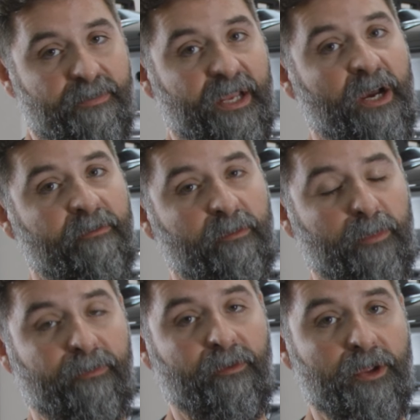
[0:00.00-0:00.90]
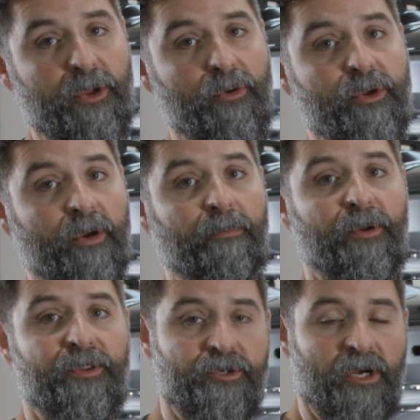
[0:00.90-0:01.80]
be comfortable for you. You can
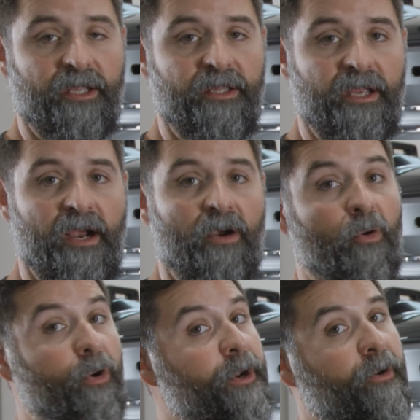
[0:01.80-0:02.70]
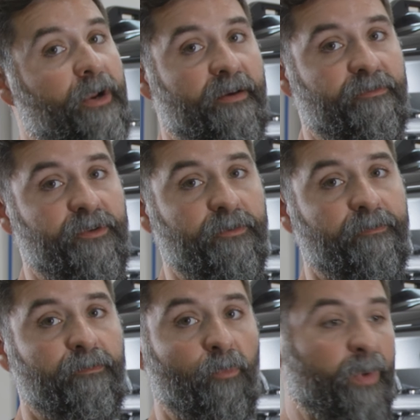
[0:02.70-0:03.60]
put the truck in the air or you don't have to.
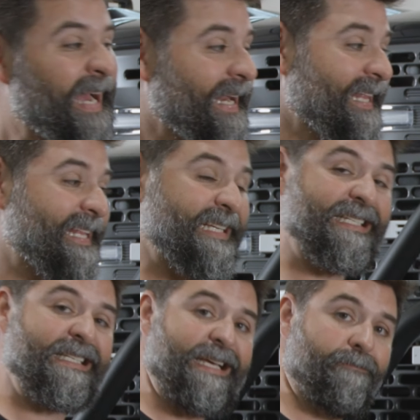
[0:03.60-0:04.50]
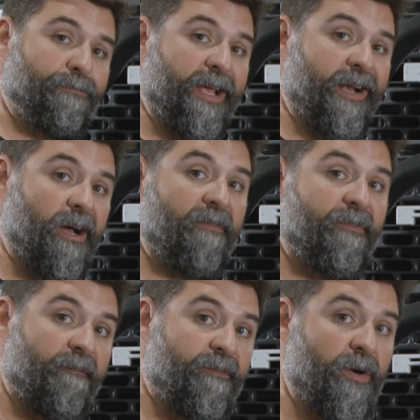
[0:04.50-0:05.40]
We gotta get this skid plate
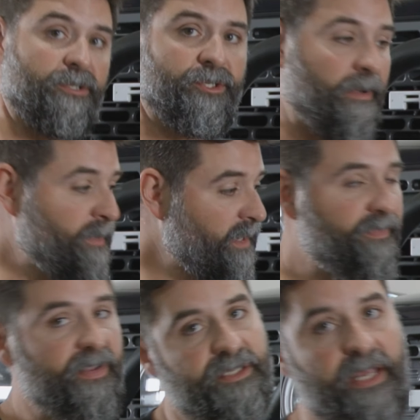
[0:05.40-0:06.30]
off first. So I'm gonna lift this